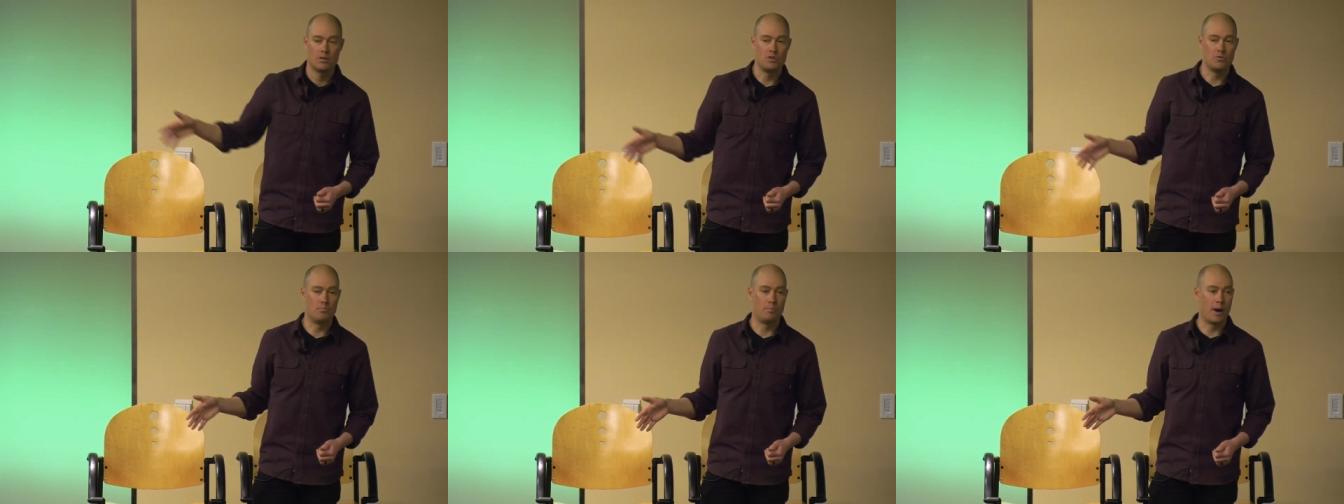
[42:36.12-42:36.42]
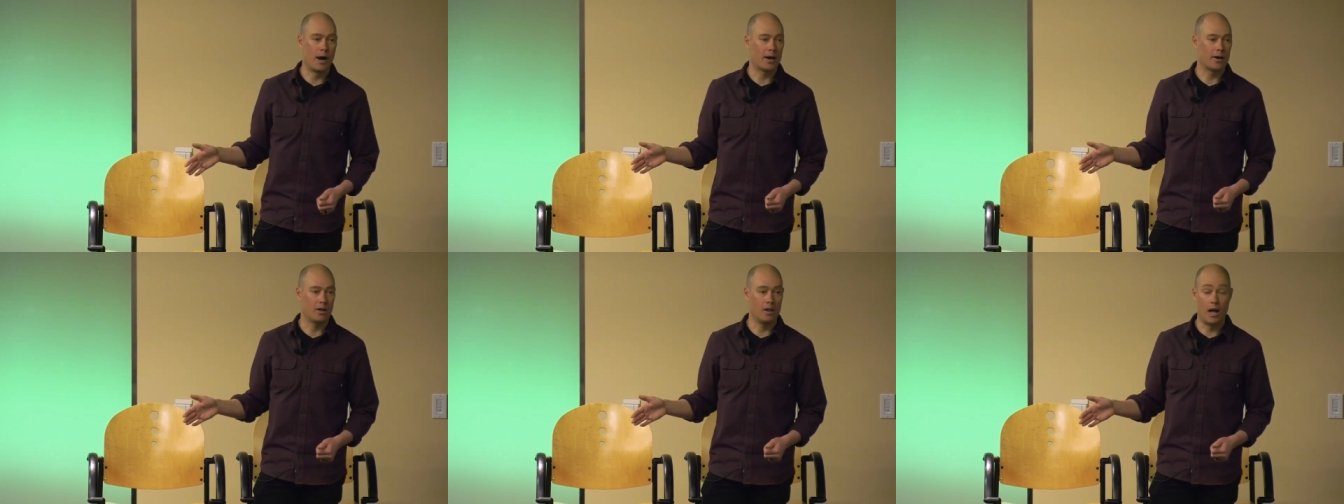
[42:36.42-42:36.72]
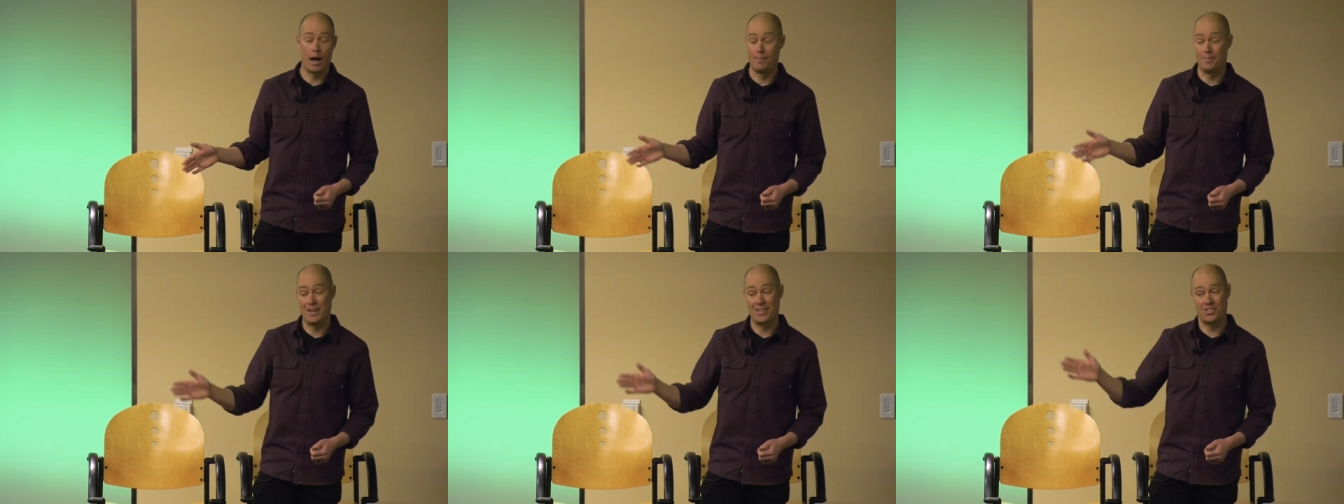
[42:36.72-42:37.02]
you buckle
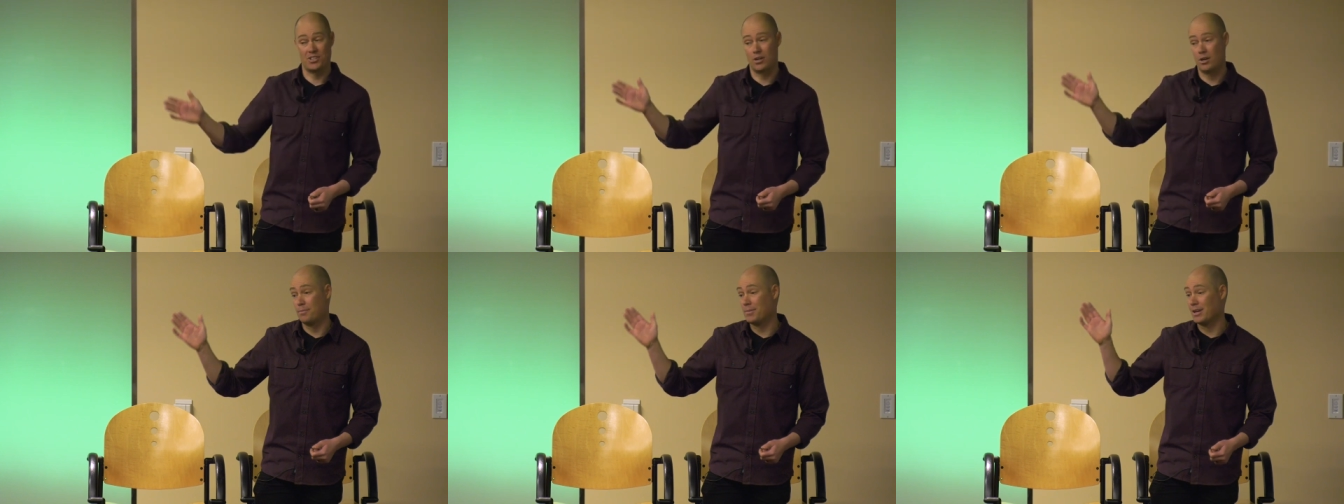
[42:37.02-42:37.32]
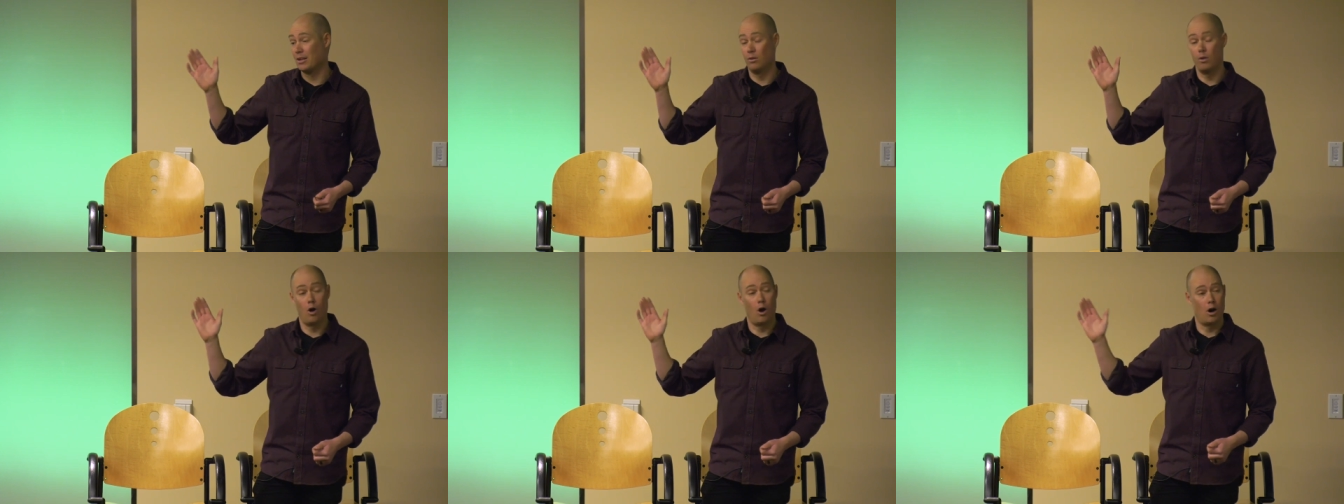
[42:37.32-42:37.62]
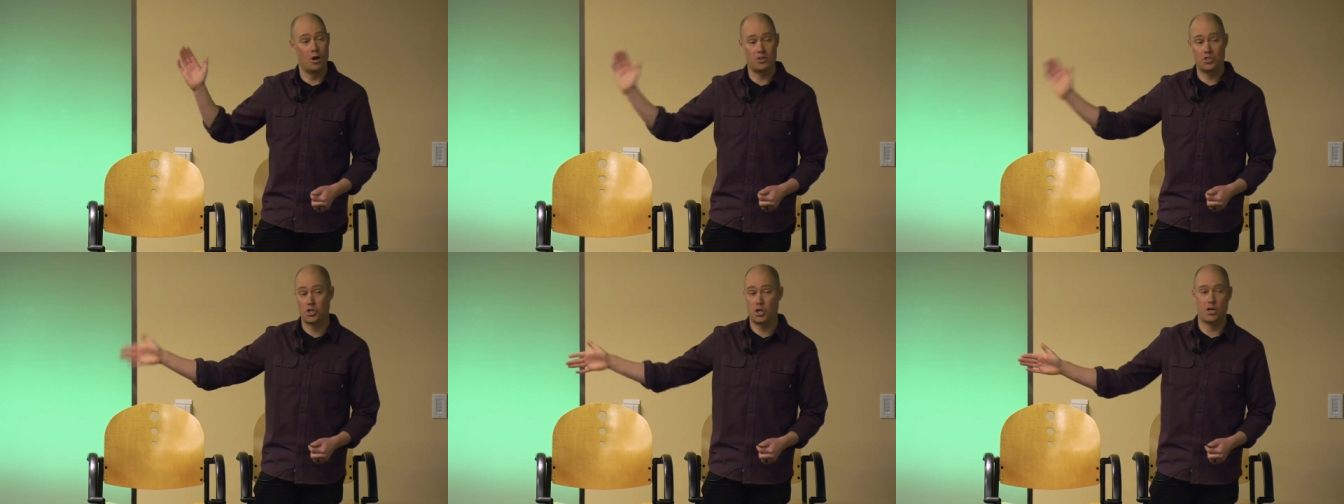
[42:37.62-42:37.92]
up. It's going to be a
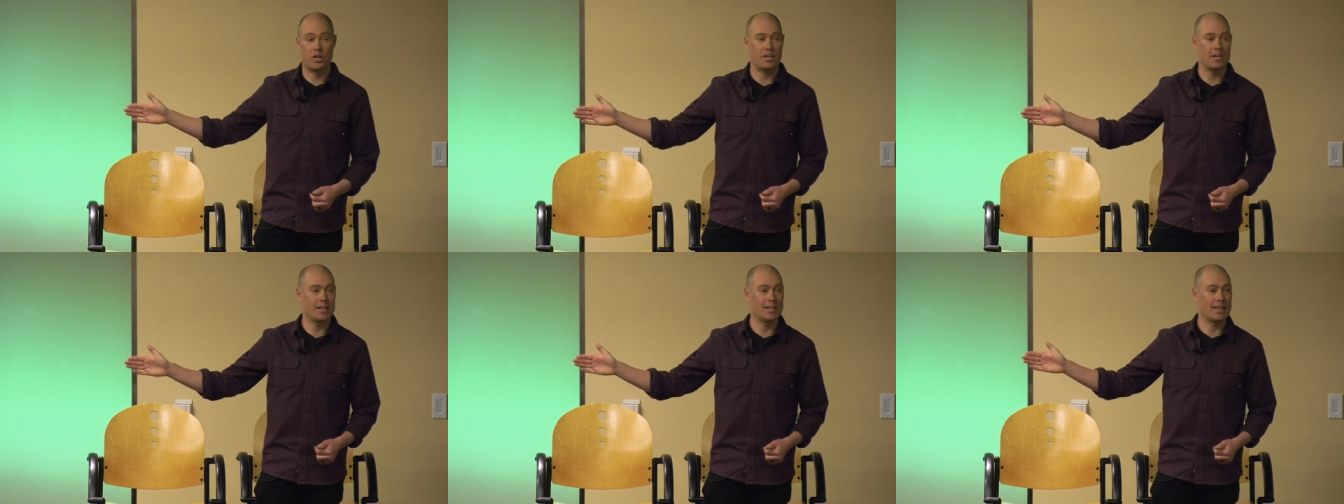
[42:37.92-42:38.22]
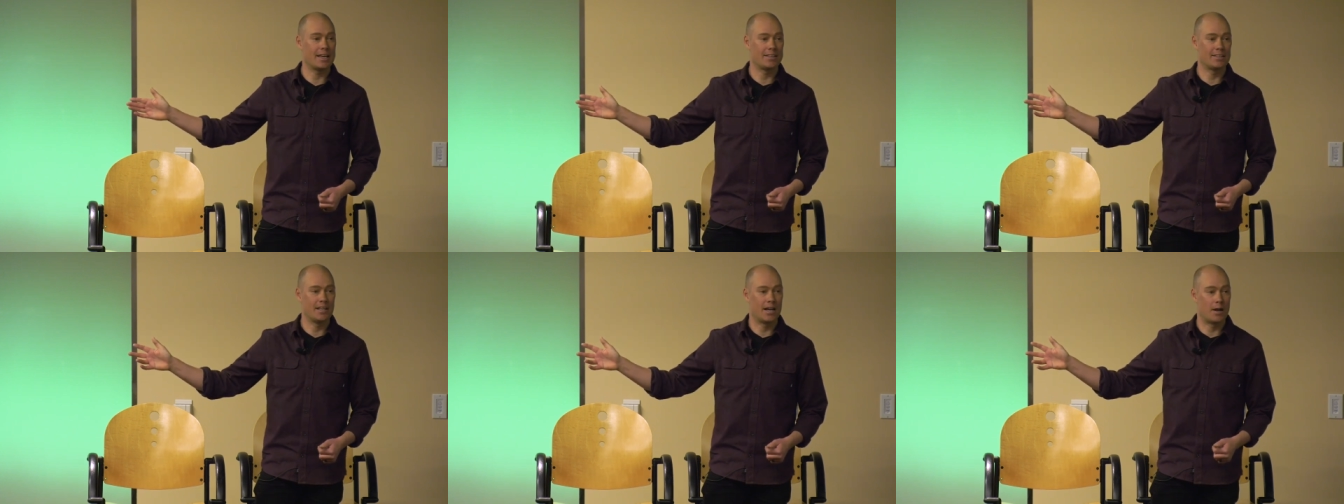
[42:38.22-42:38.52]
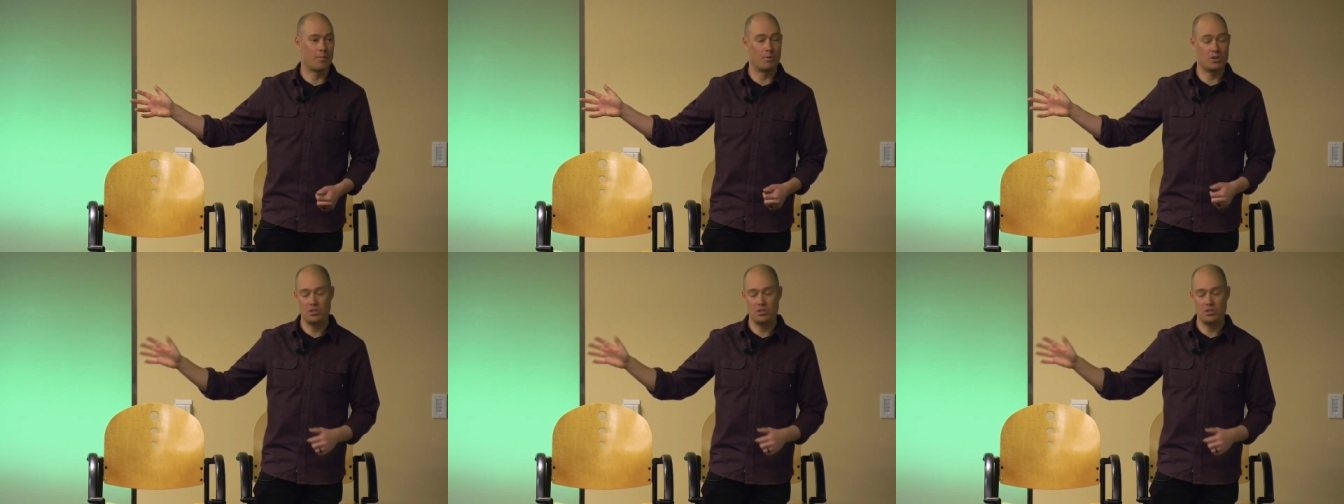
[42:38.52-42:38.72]
long journey to get there,